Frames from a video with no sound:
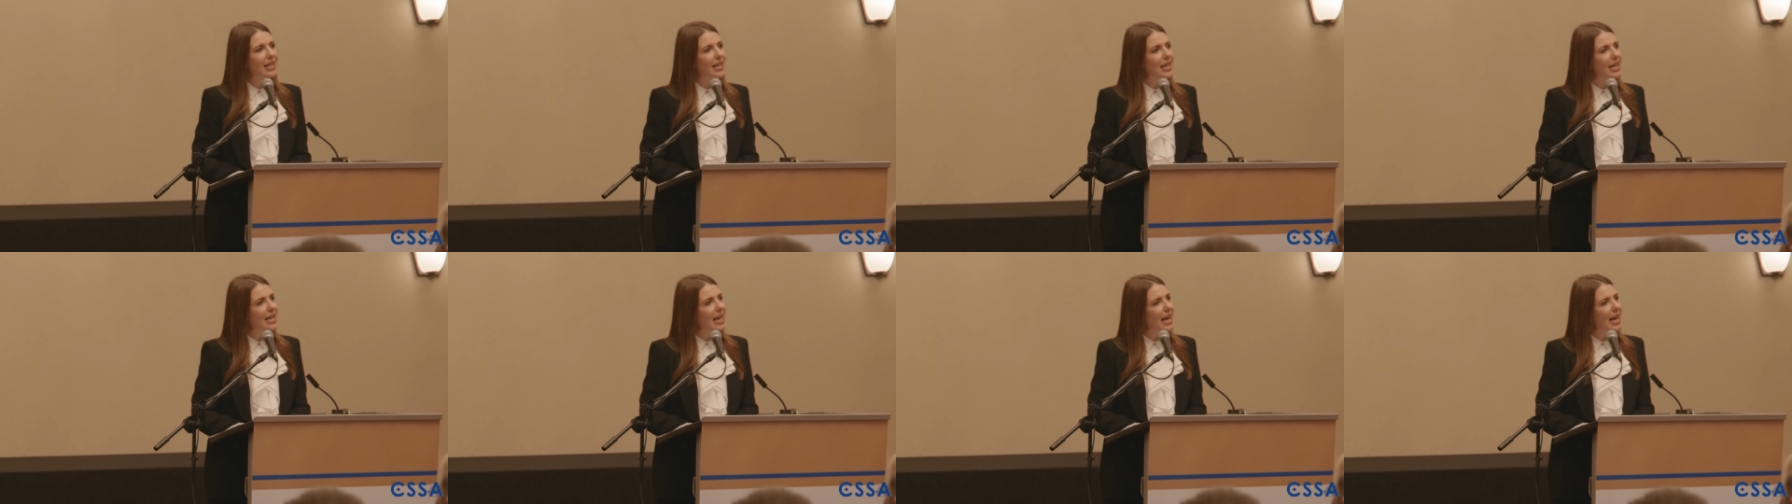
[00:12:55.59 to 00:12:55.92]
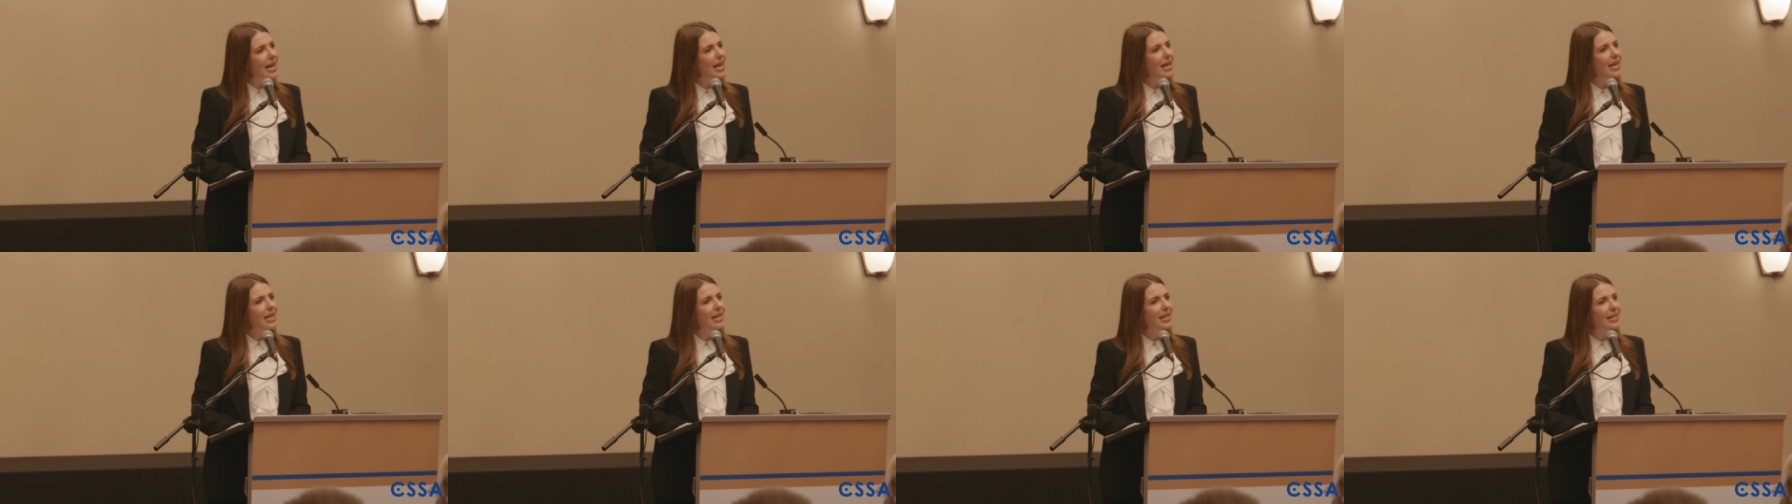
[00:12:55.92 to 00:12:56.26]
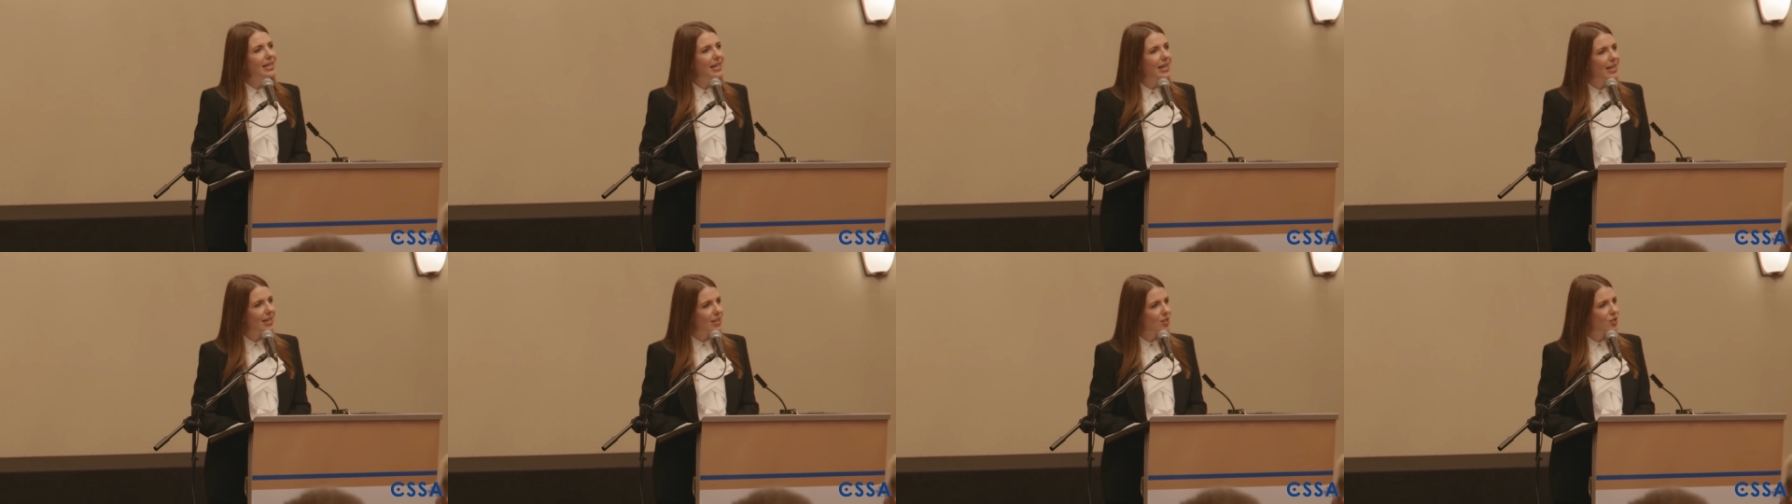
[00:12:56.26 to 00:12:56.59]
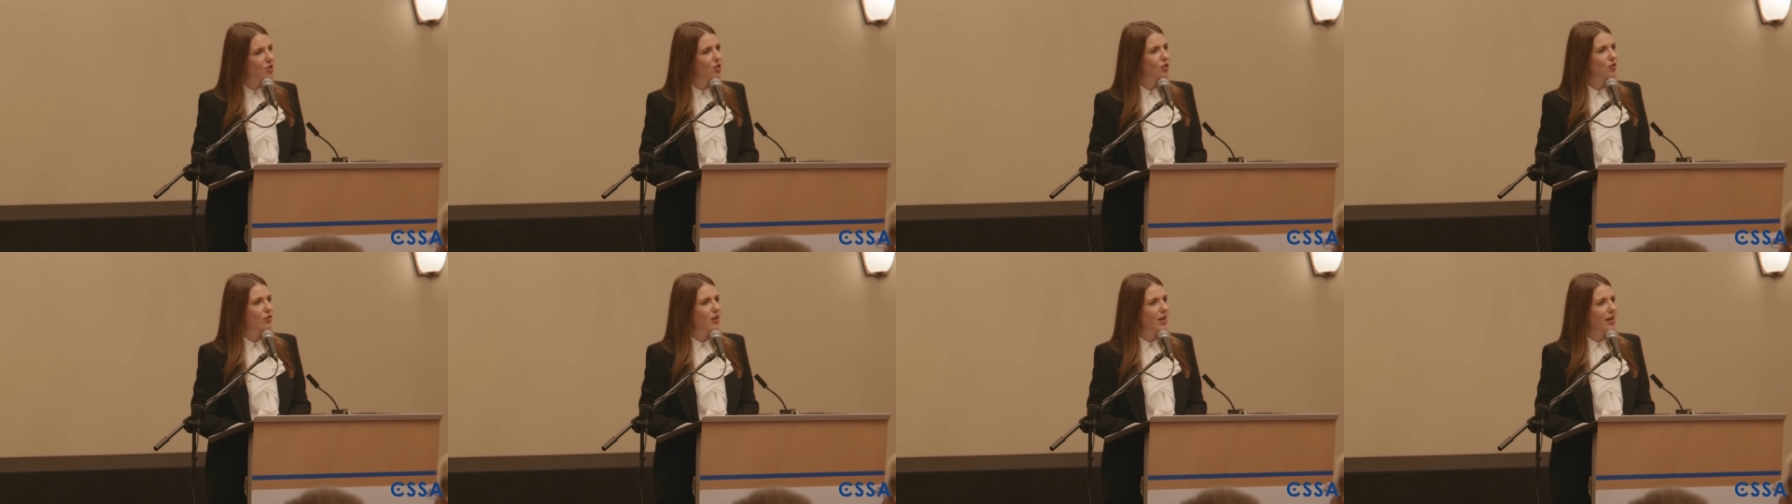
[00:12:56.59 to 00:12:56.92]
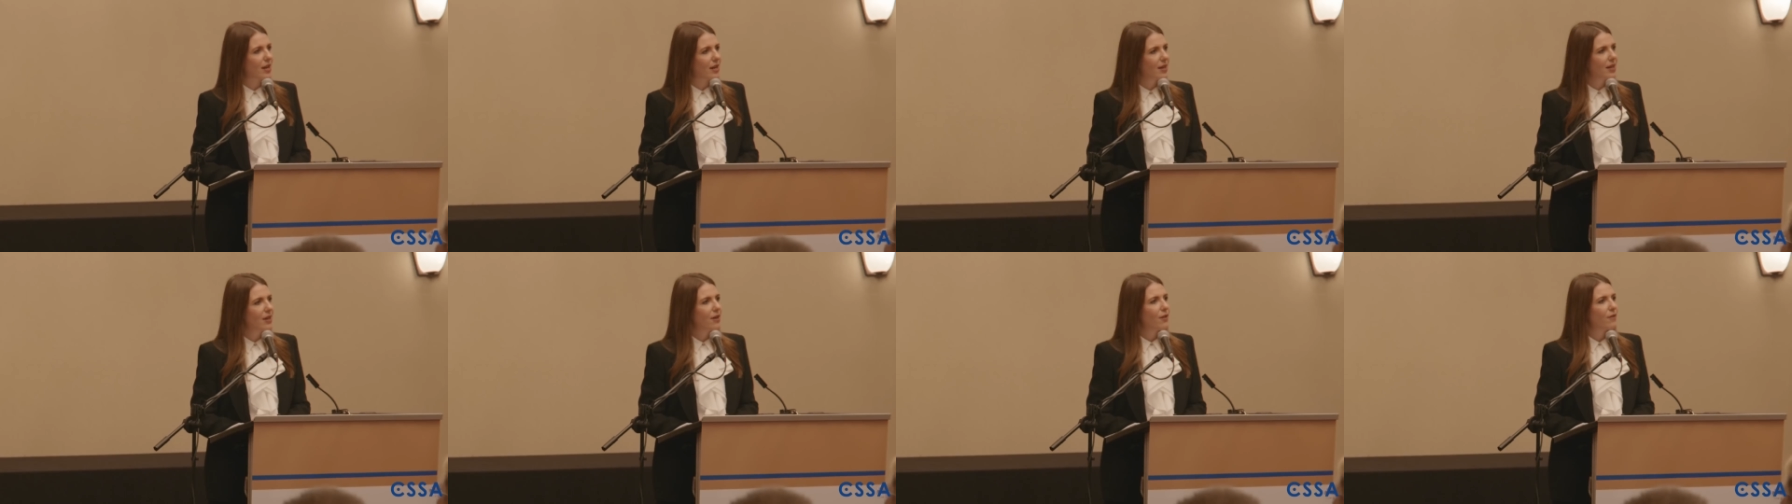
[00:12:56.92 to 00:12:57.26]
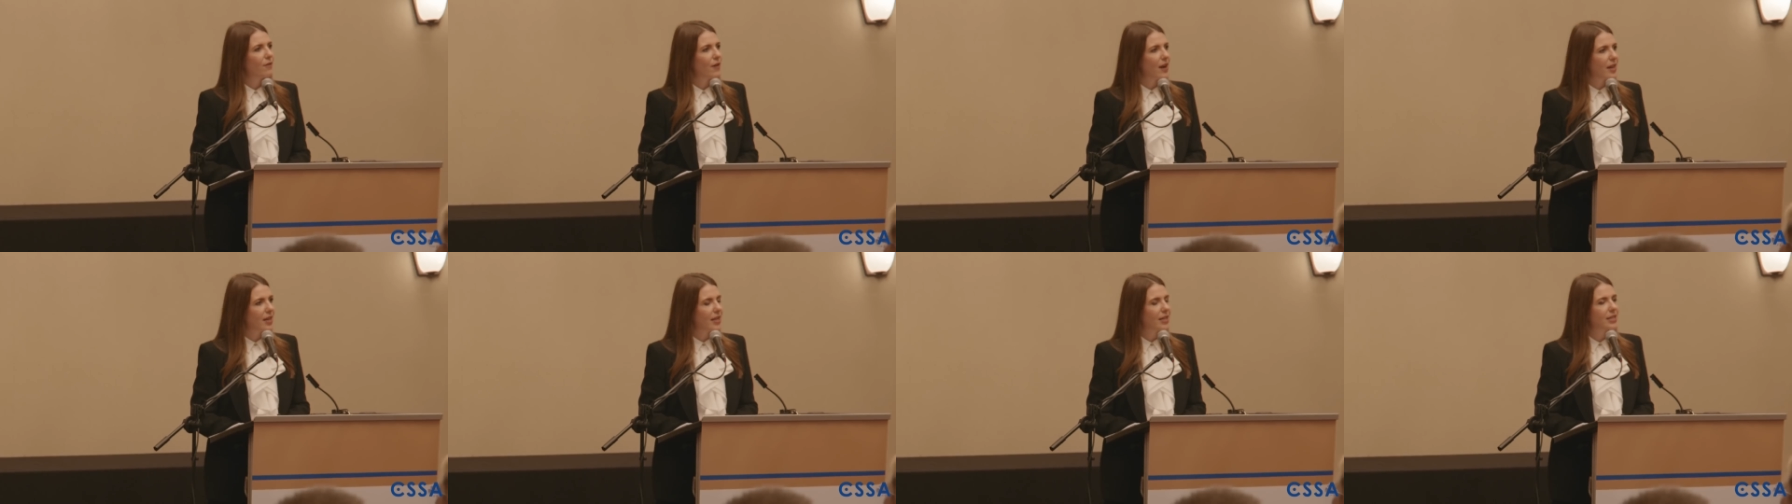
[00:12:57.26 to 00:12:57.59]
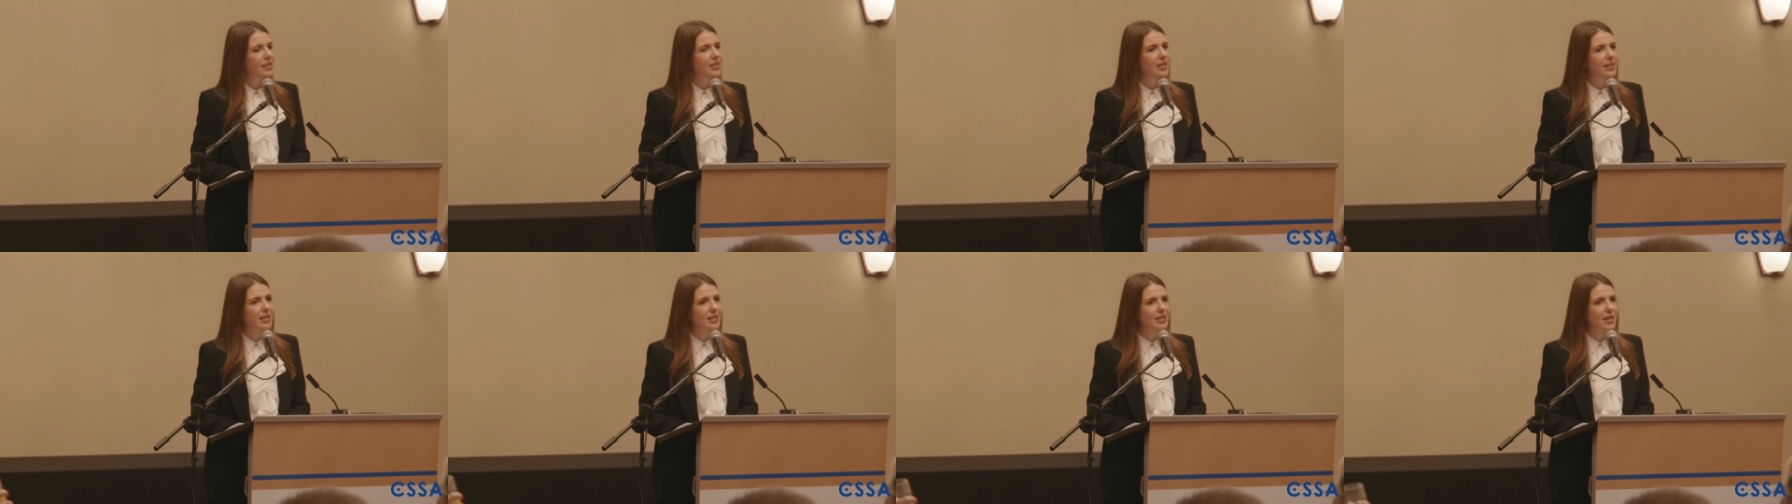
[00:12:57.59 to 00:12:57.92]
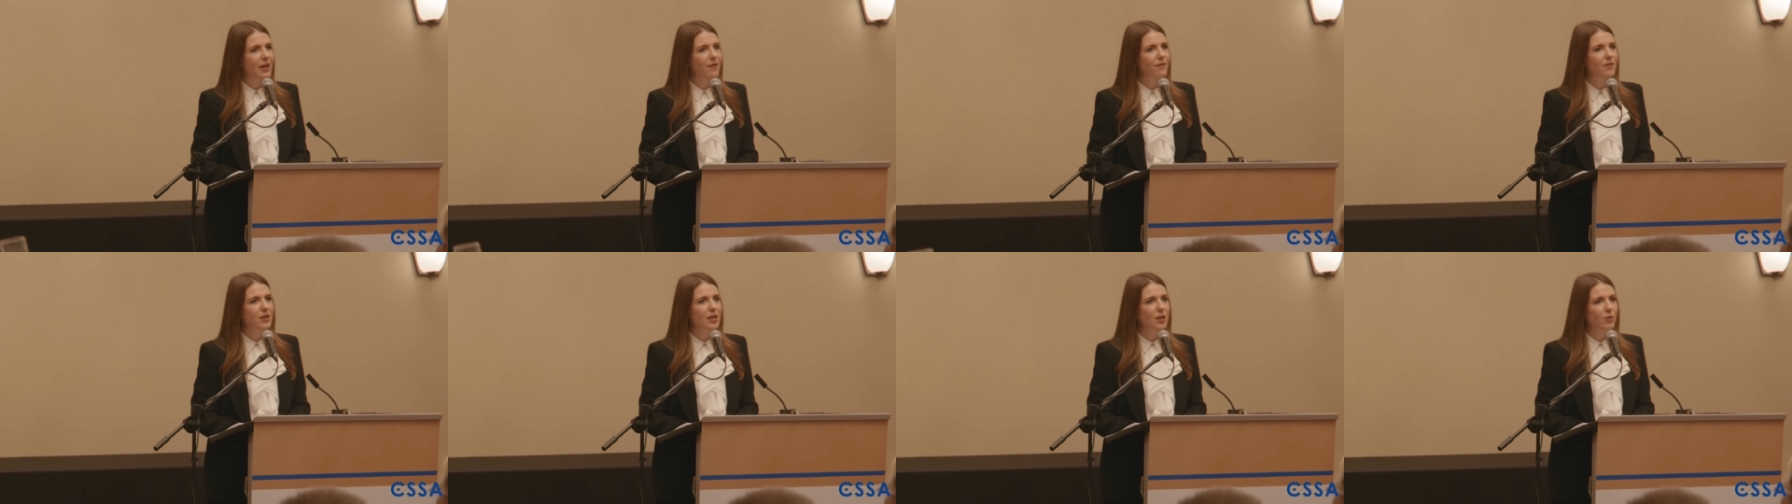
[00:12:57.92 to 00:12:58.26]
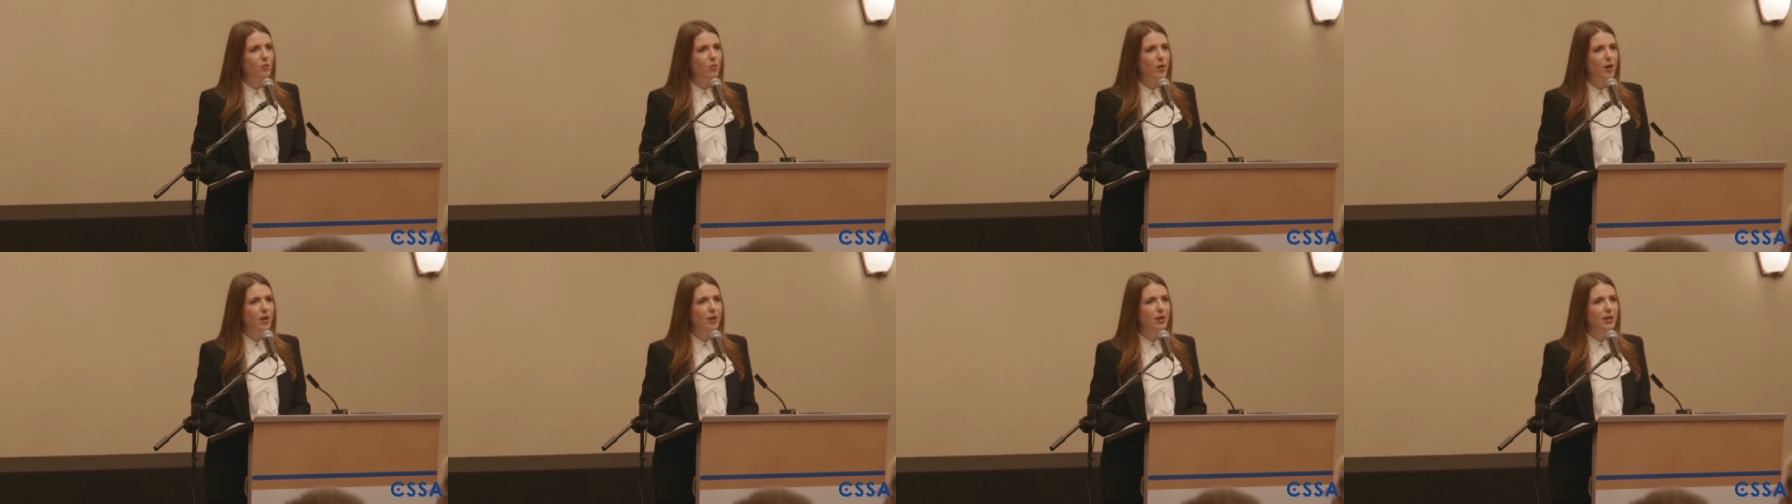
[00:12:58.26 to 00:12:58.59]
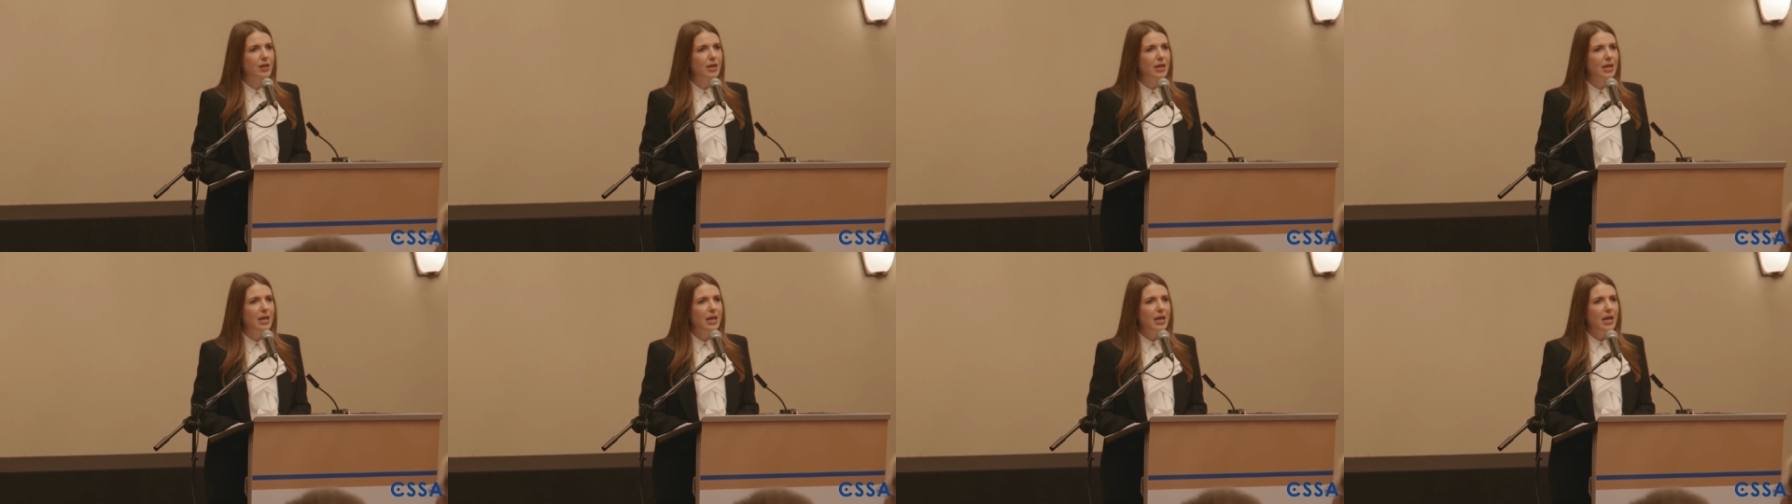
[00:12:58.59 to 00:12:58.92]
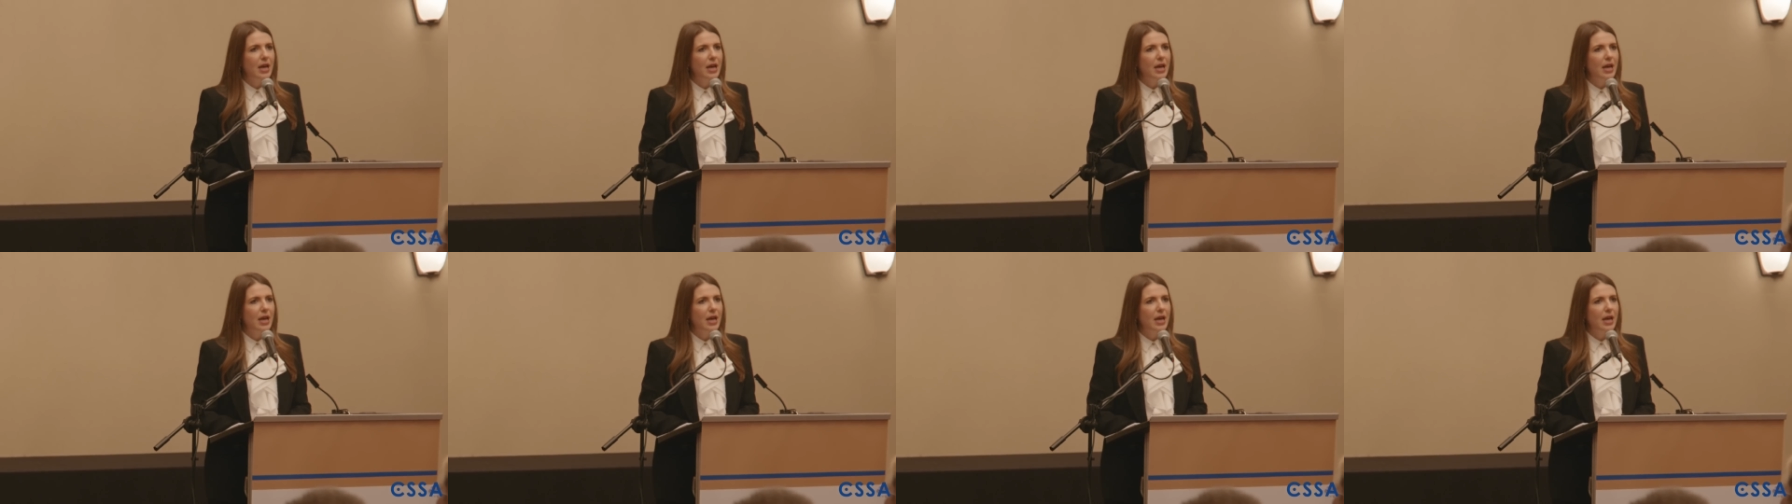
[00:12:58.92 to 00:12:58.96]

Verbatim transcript: Canadian history fighting C71?